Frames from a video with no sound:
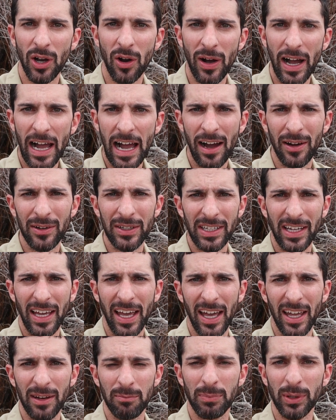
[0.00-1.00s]
go out
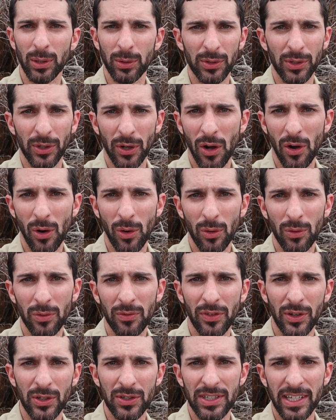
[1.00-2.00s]
and build your own
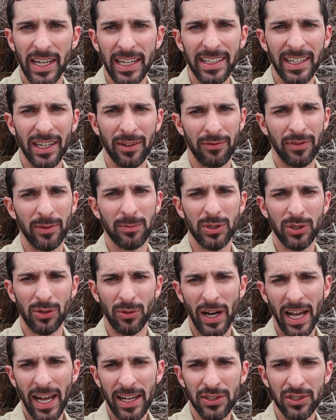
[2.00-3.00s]
first aid kit from
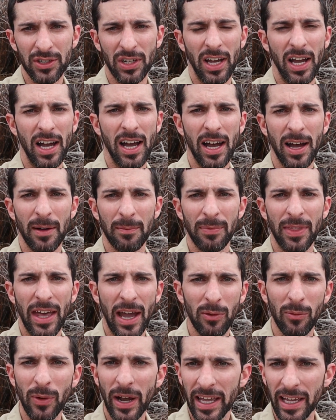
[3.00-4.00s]
scratch.
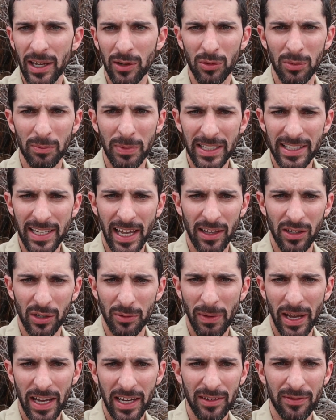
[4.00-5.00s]
That way it will be
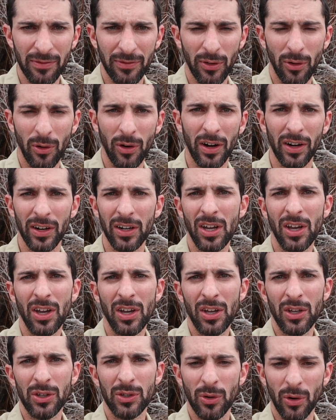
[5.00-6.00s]
tailor-made for
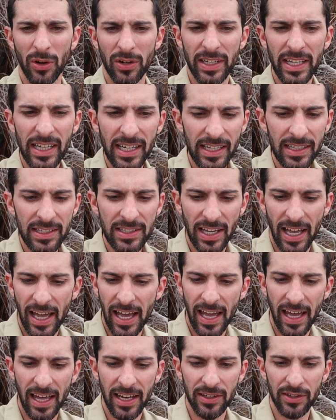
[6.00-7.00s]
your needs
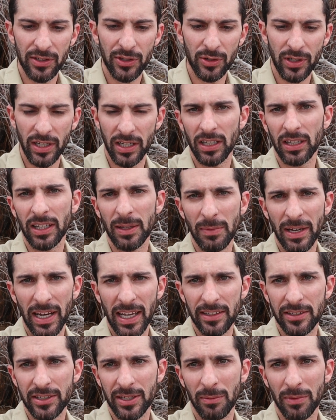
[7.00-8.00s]
and you can
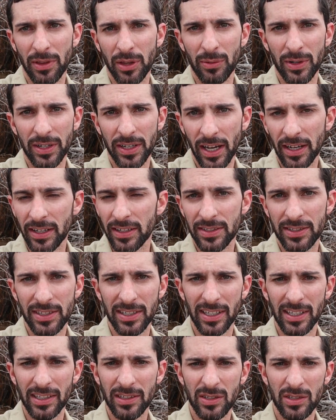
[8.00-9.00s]
eliminate some of the
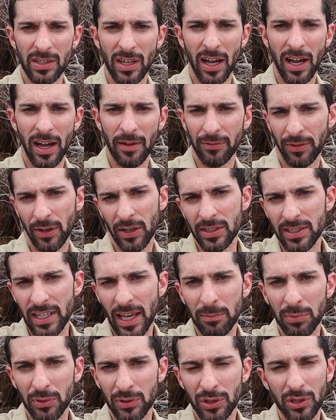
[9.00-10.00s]
redundancies. For
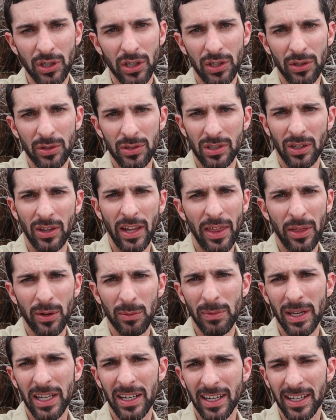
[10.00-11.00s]
example, you could use a
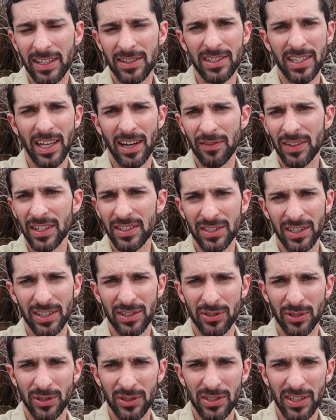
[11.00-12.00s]
Leatherman instead of the
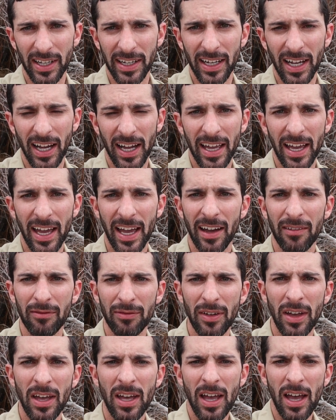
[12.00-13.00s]
scissors like I
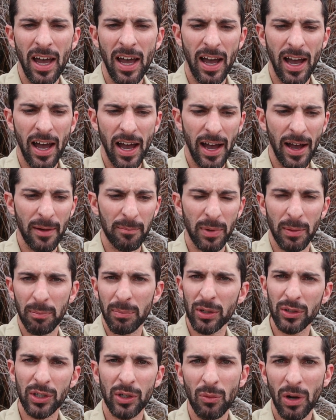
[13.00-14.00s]
have. But
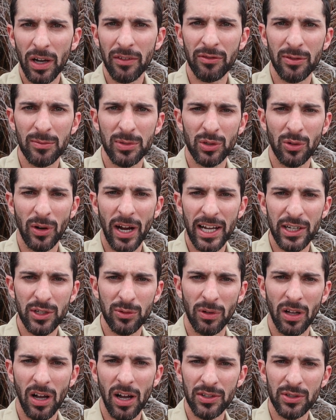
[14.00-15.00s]
building one from
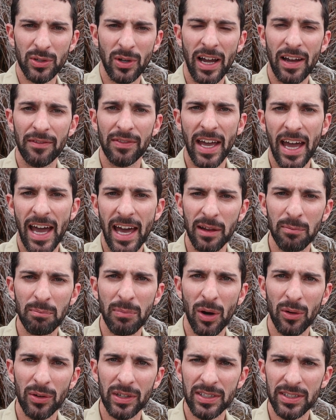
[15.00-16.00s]
scratch will also have the added
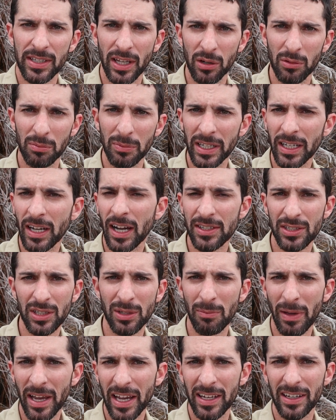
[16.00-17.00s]
bonus that it'll be
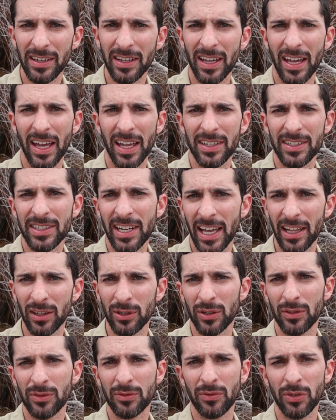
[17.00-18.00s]
custom made and
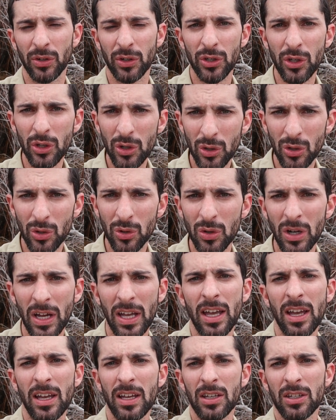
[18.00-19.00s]
tailored for you
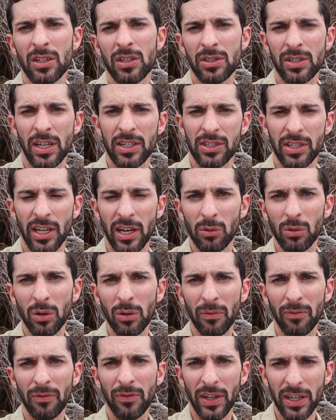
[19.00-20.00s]
such that it
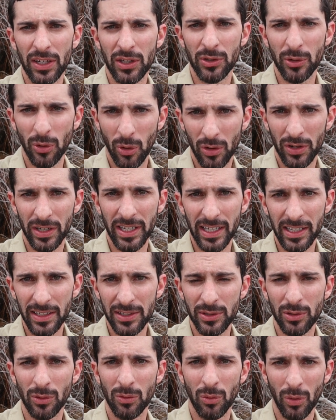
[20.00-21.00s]
will fit your
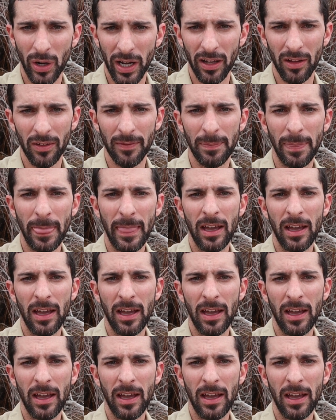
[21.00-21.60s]
needs well.